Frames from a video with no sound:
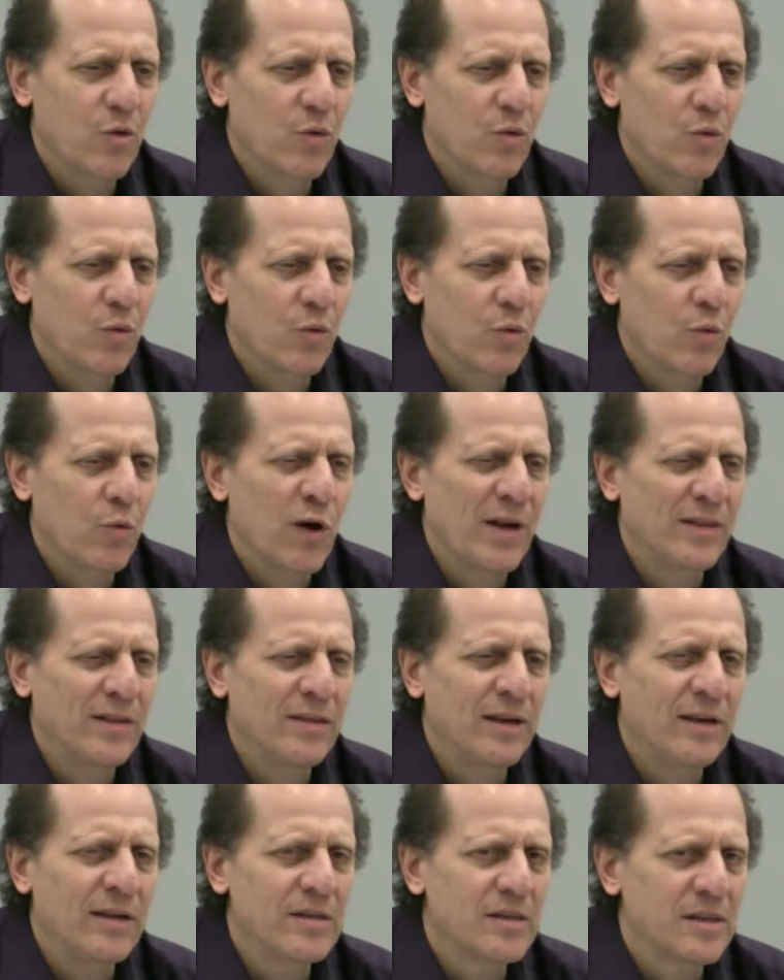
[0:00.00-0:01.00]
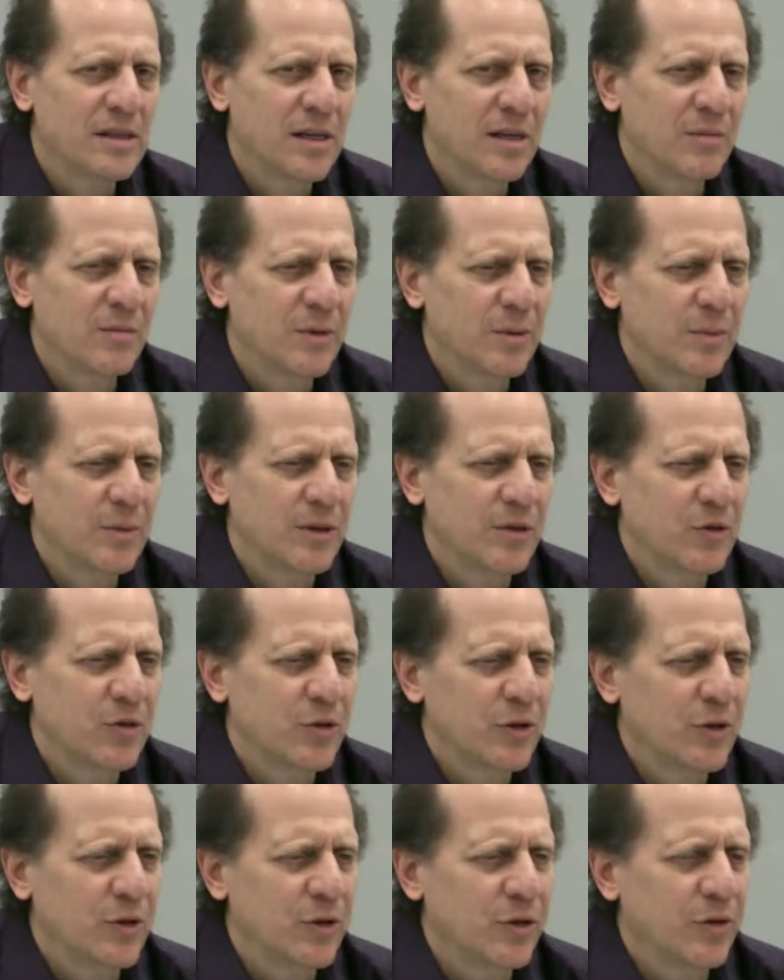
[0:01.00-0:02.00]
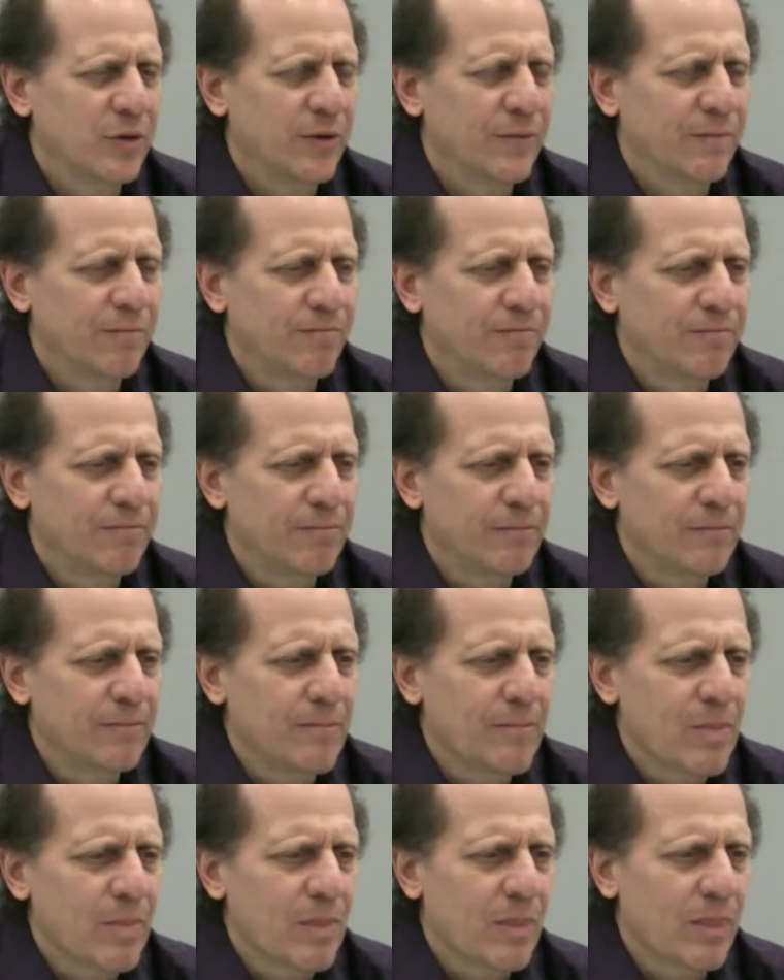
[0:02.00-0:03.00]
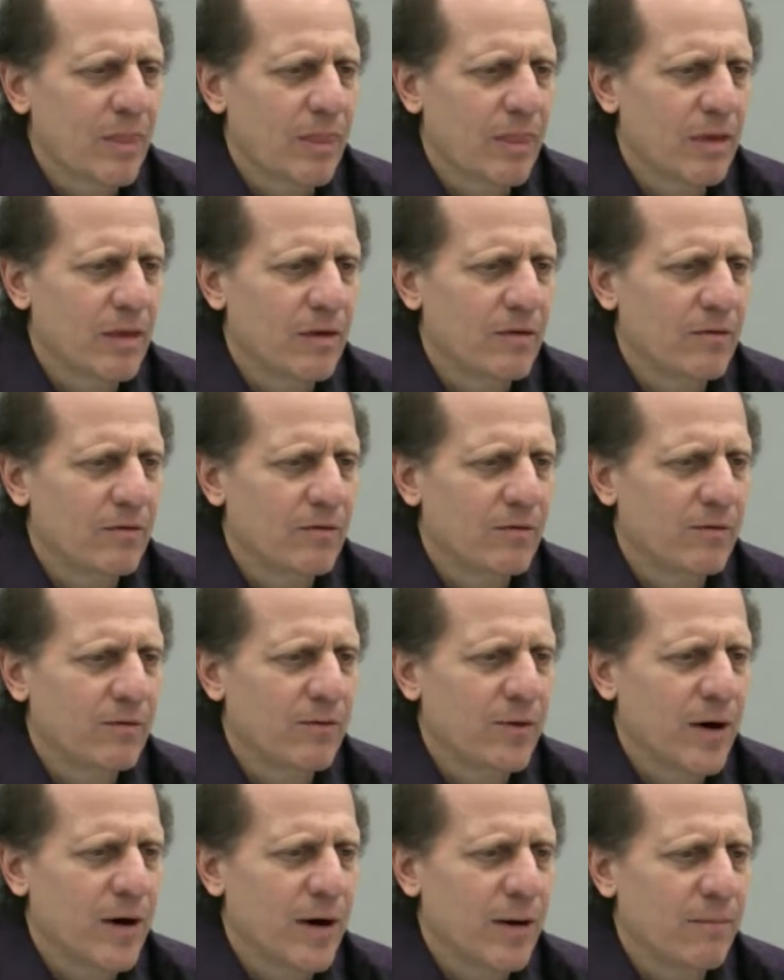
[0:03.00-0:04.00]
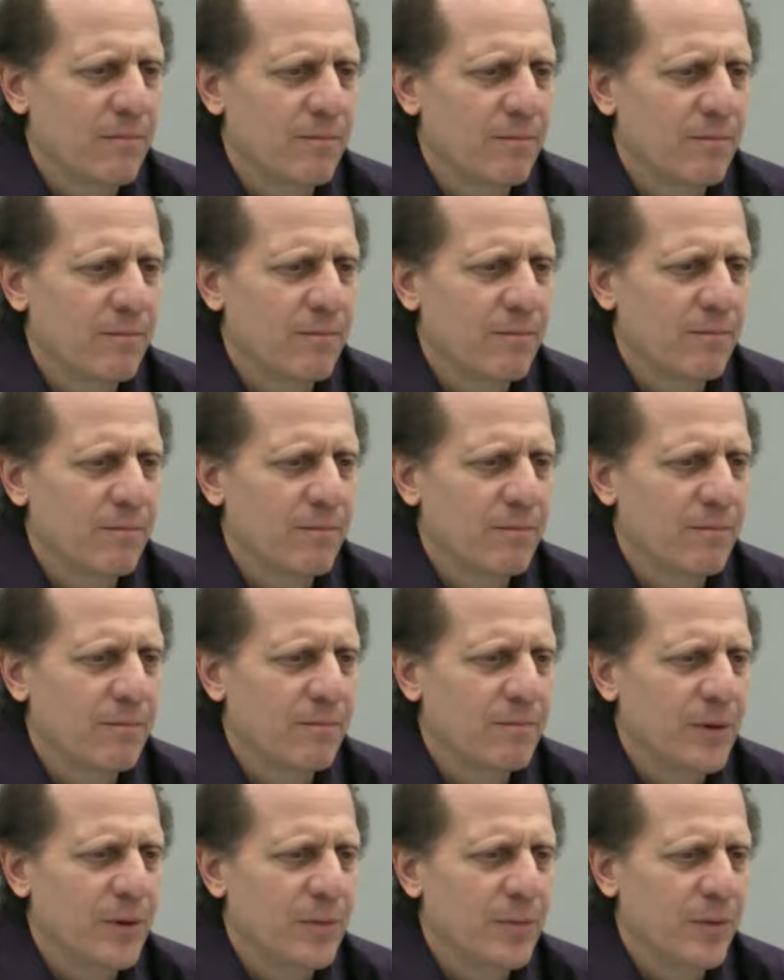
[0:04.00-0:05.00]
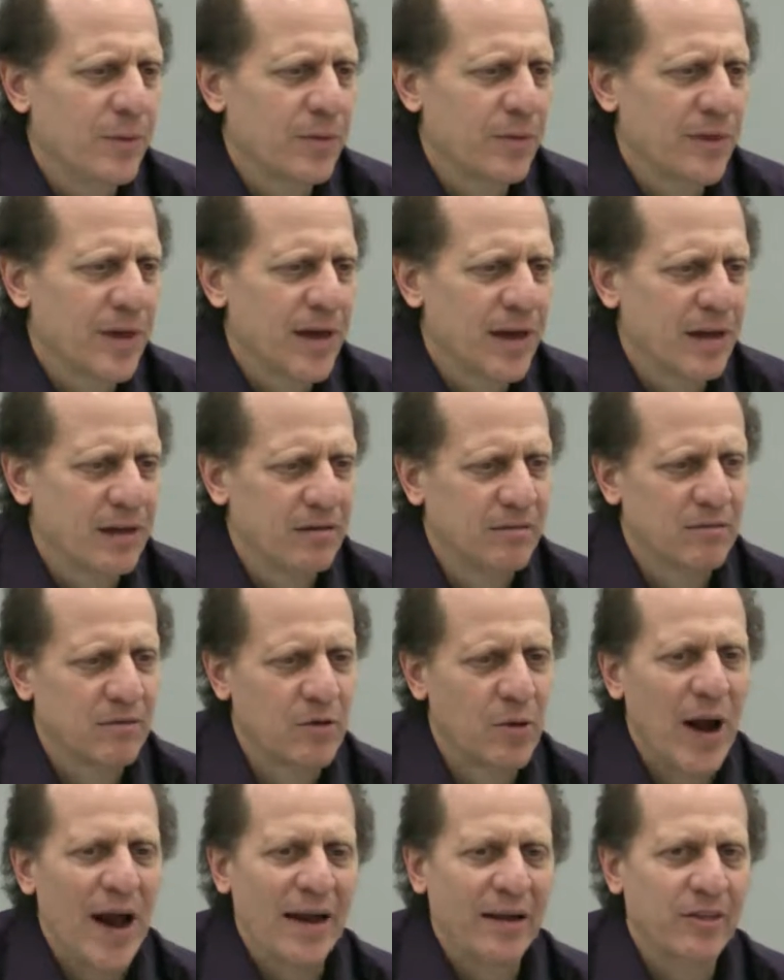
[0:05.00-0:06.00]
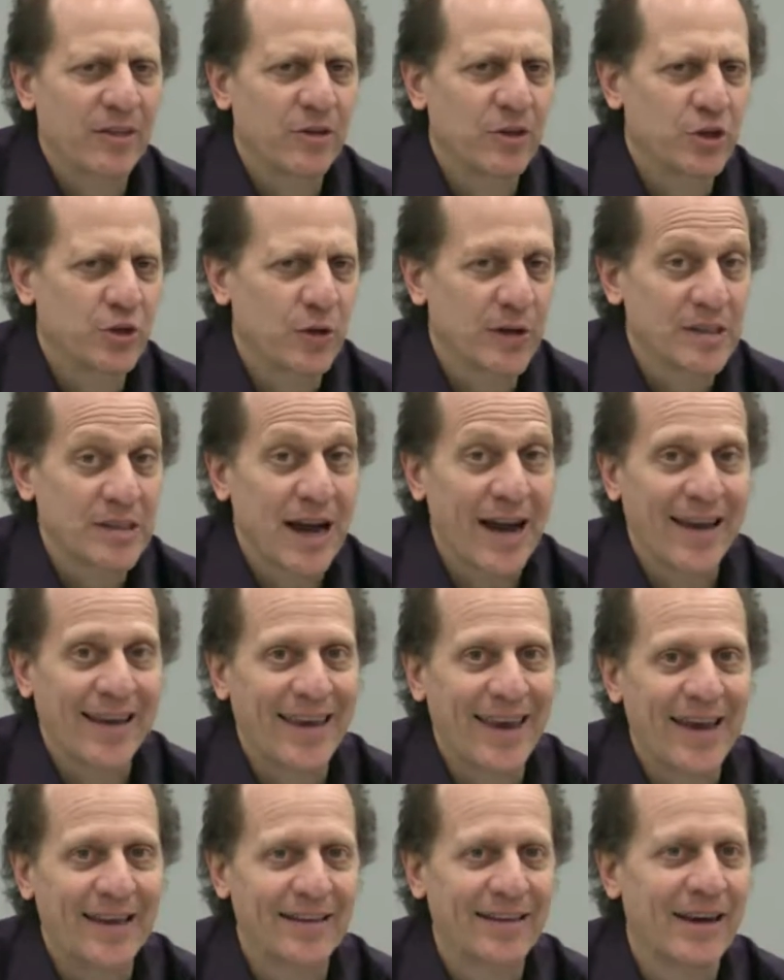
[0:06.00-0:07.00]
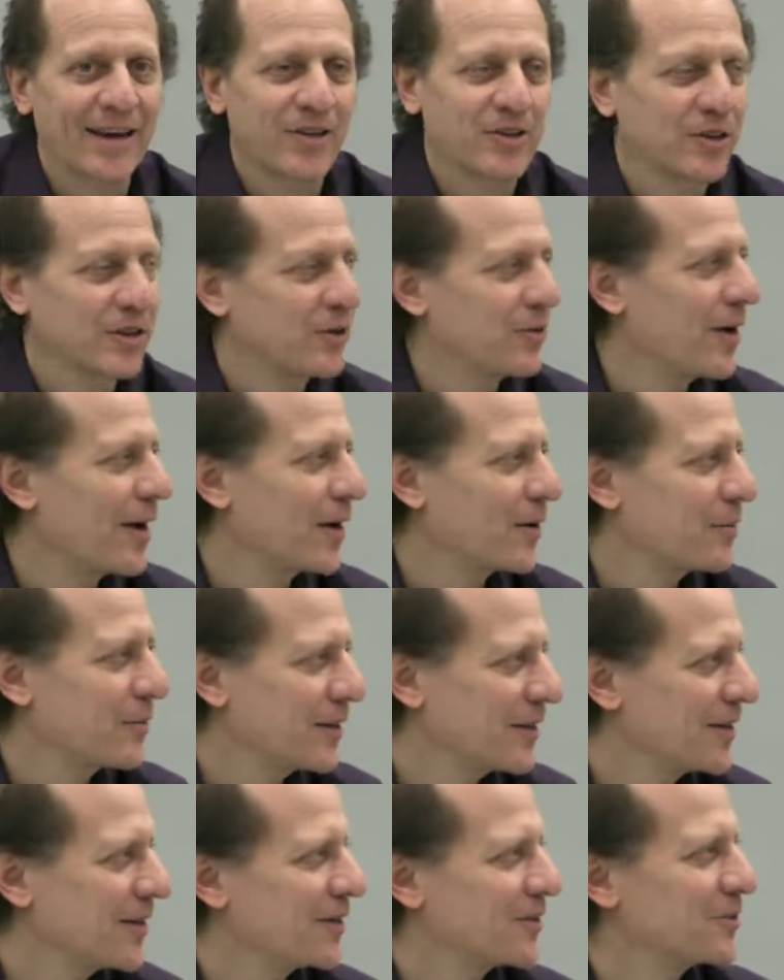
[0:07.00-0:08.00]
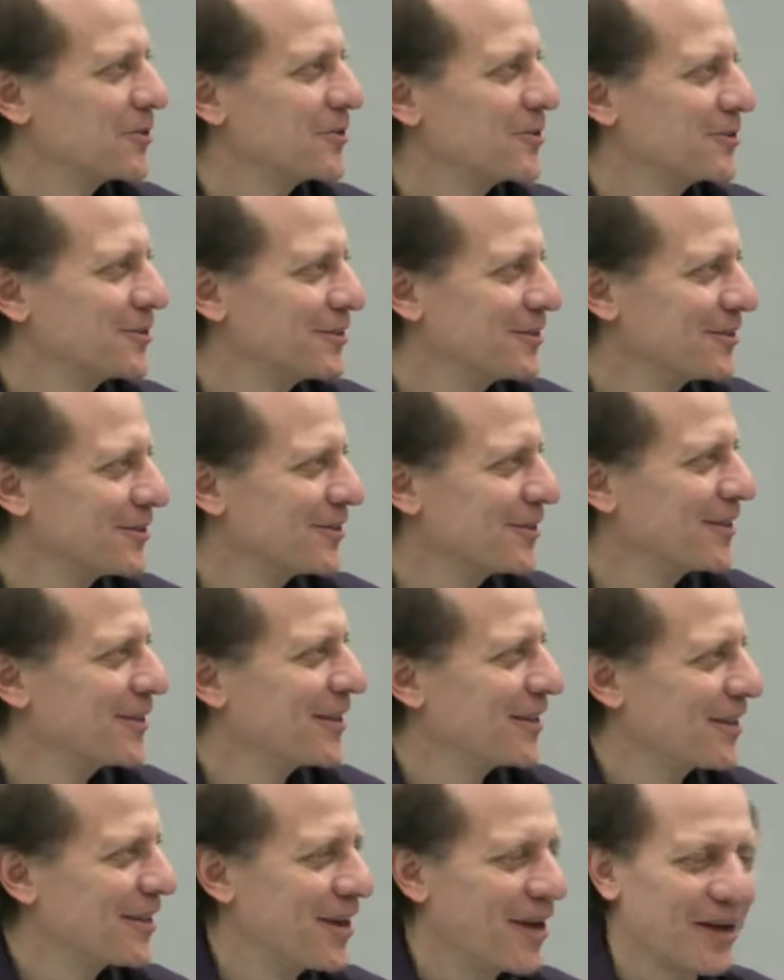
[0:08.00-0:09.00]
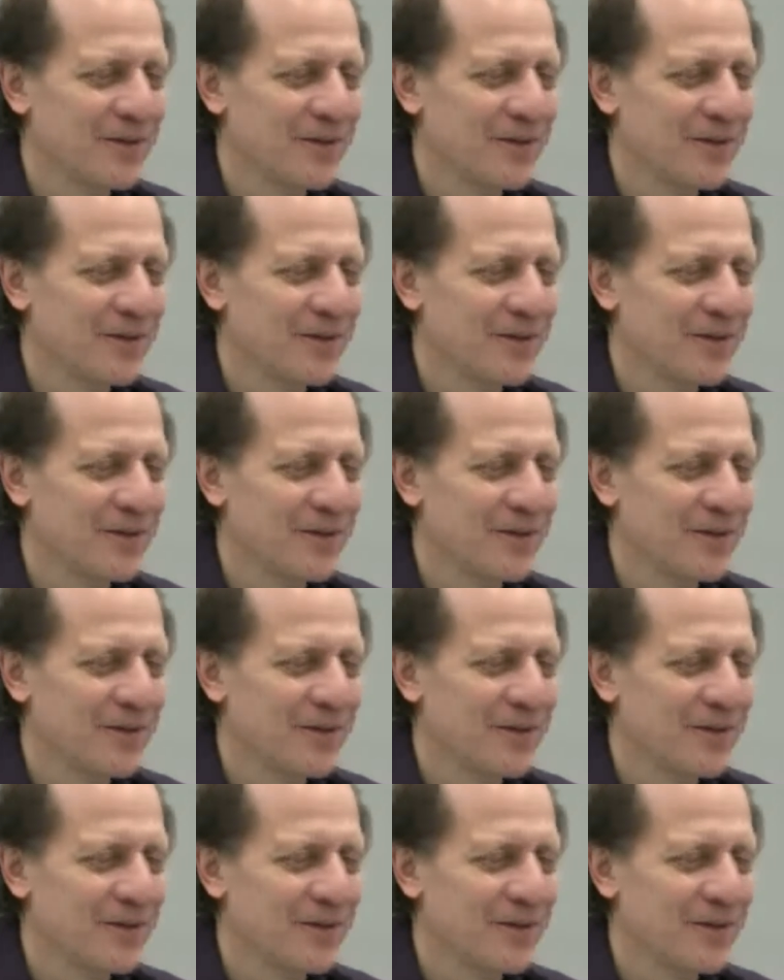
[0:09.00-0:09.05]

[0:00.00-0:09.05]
What does seem to be true from people that crack their joints, I can't actually crack my knuckles. I've